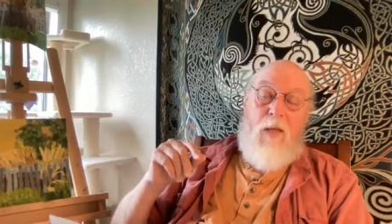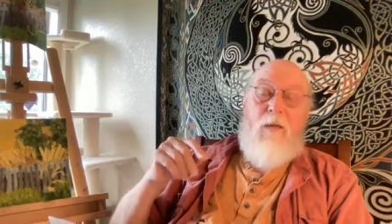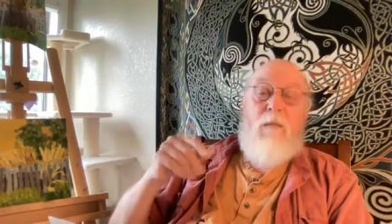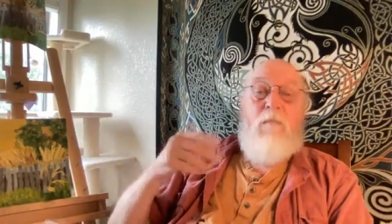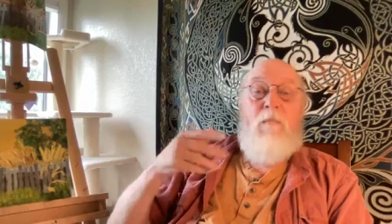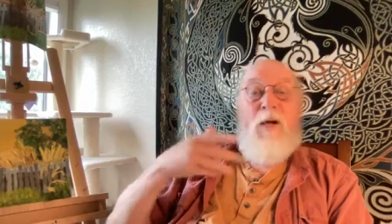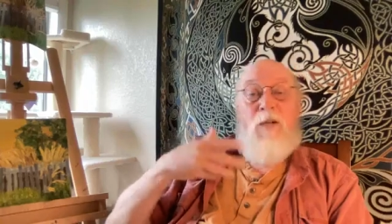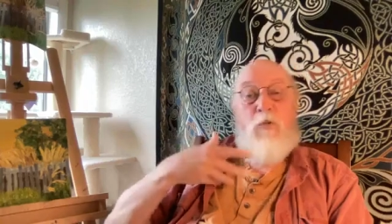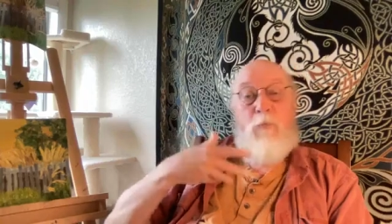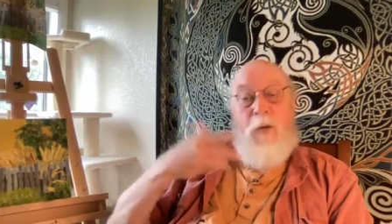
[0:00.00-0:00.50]

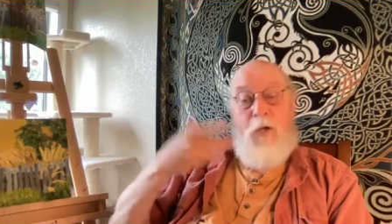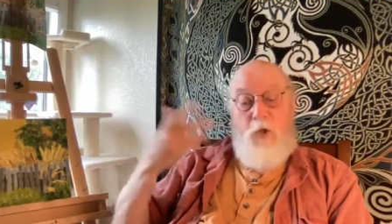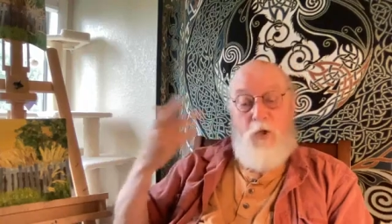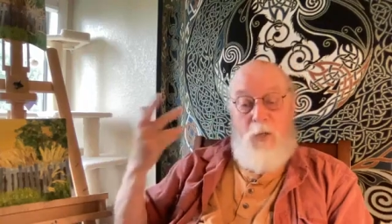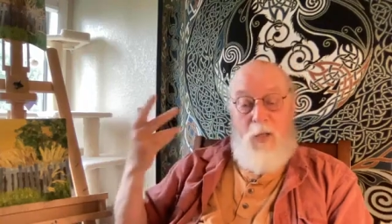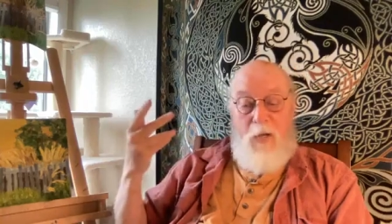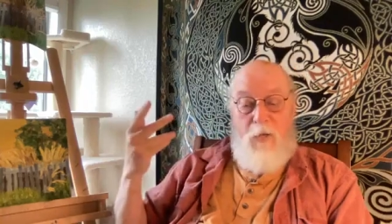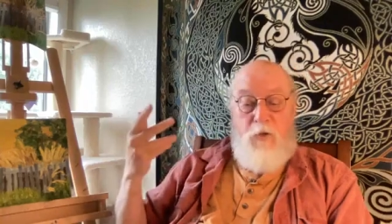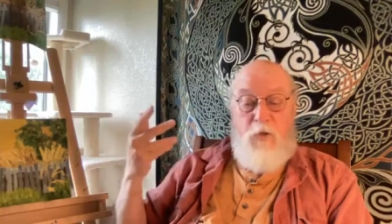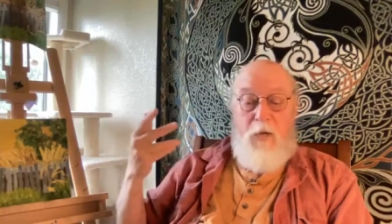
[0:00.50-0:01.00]
My
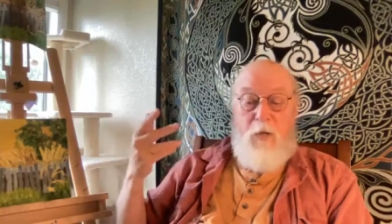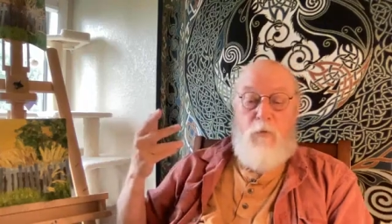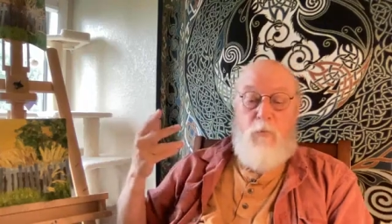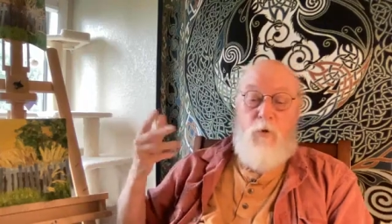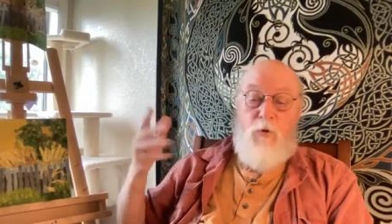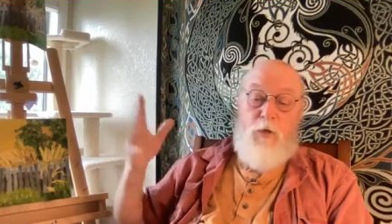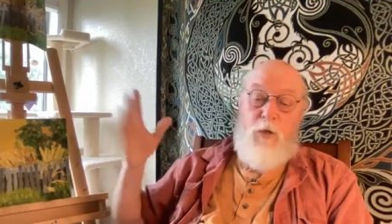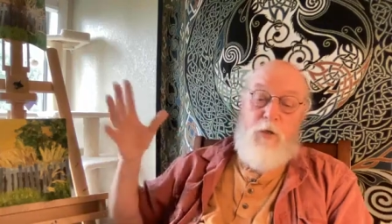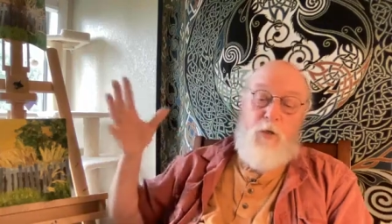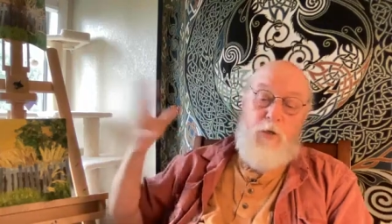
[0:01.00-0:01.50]
specialized
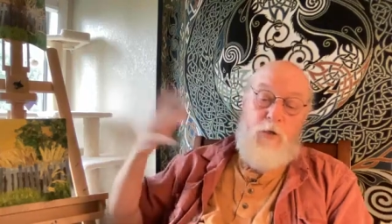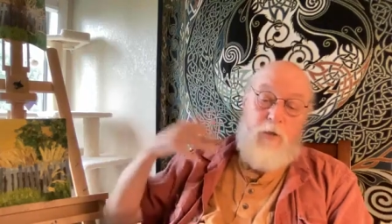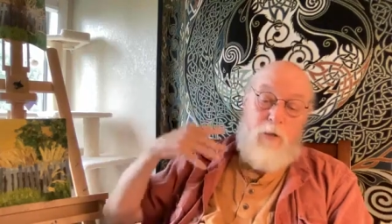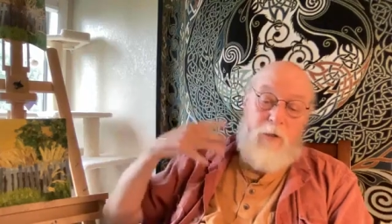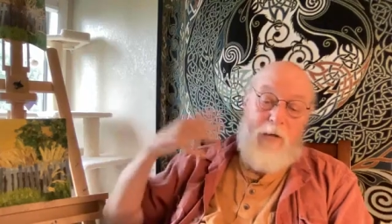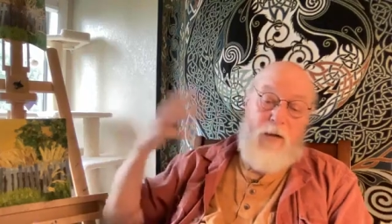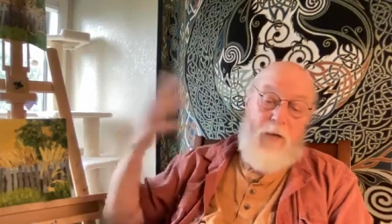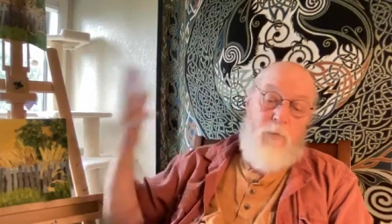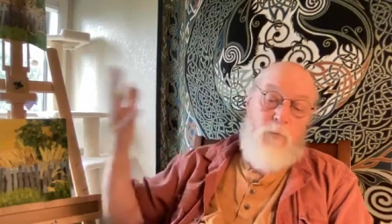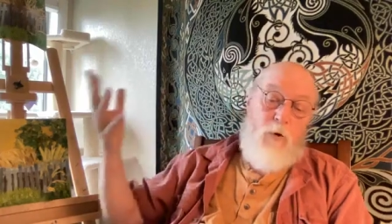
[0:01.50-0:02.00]
expertise
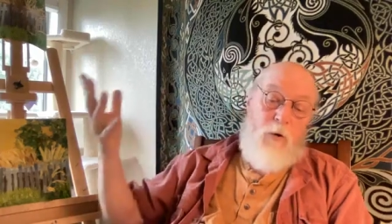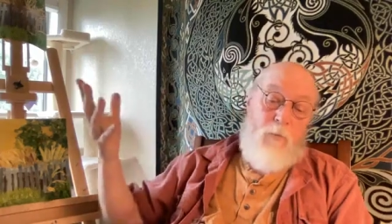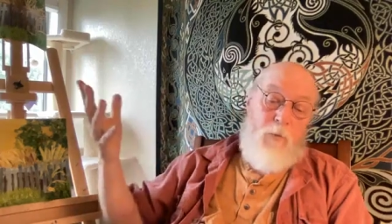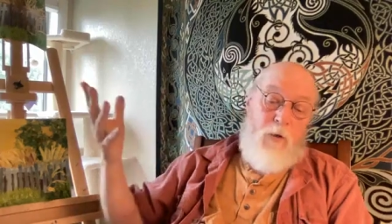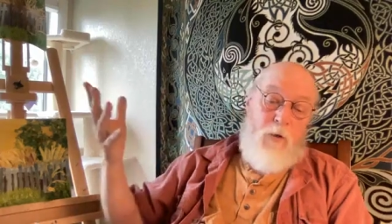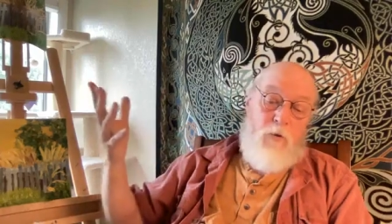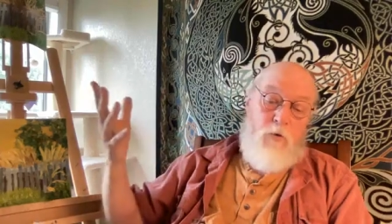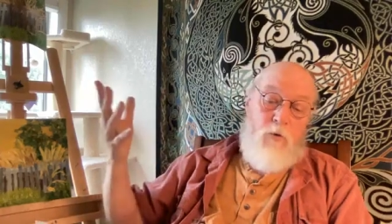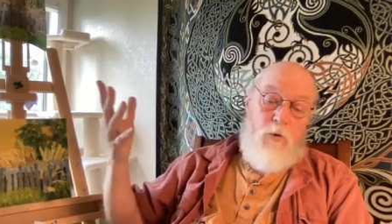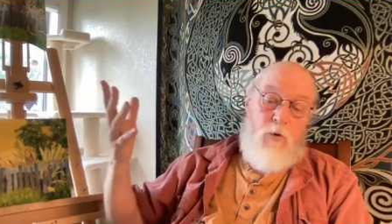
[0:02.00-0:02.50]
and how to bring me
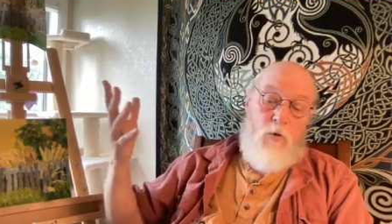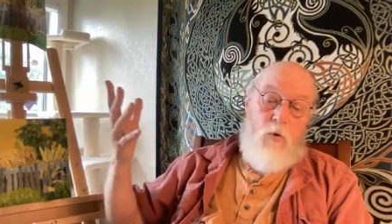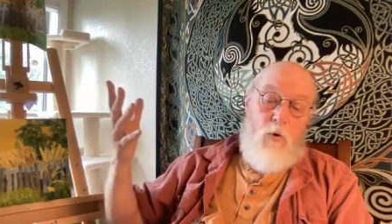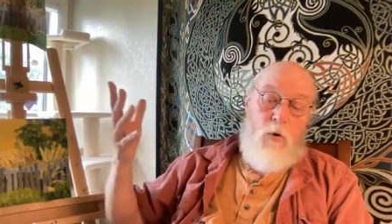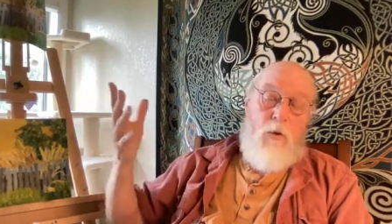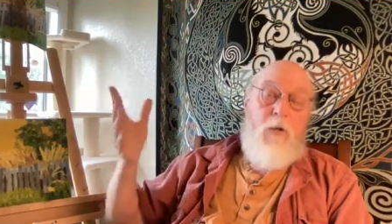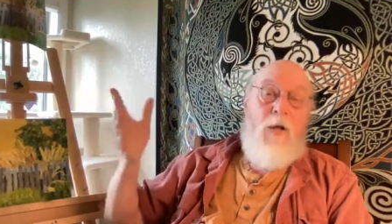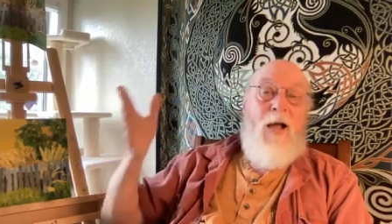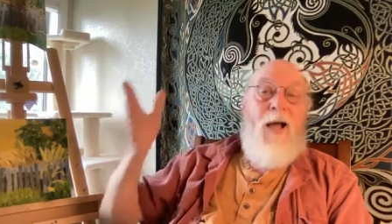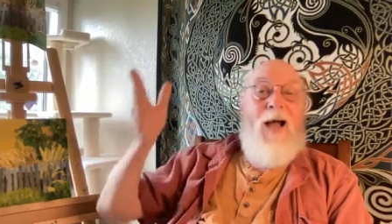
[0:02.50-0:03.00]
into a
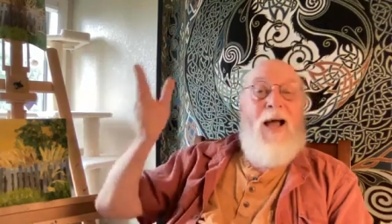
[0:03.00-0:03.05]
court.